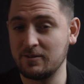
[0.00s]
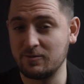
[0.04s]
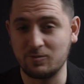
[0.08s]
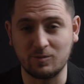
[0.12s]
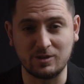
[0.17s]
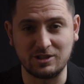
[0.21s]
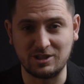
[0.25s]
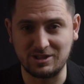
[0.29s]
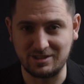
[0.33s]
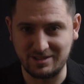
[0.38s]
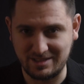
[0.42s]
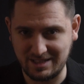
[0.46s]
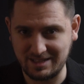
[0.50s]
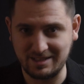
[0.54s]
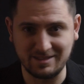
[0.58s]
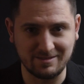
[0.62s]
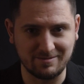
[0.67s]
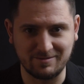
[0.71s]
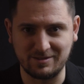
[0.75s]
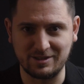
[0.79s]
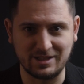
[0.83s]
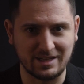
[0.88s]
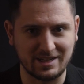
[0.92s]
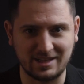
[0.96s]
which
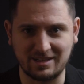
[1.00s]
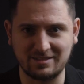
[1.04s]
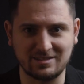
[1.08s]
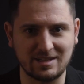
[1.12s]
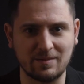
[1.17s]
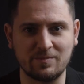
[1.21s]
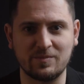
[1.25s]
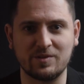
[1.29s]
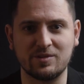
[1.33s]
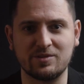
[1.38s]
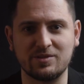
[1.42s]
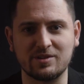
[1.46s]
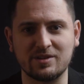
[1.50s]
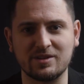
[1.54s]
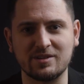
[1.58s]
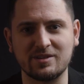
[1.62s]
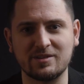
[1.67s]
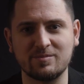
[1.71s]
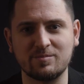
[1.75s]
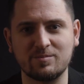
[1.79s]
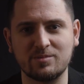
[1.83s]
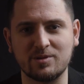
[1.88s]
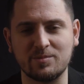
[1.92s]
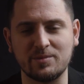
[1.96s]
didn't get accepted
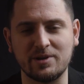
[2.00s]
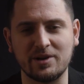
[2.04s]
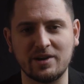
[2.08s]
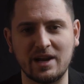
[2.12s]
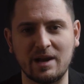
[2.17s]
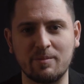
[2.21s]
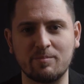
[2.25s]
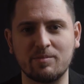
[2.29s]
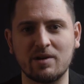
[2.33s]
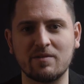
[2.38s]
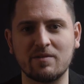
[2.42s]
to premiere at